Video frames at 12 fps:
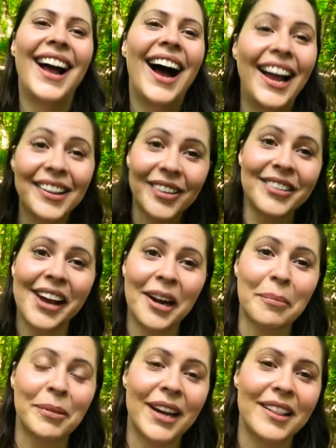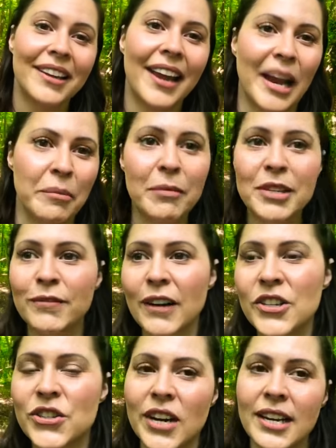I learned how to play the game. It was
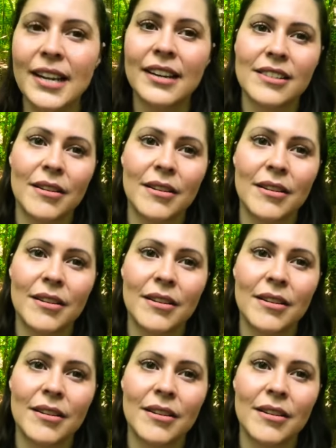frustrating because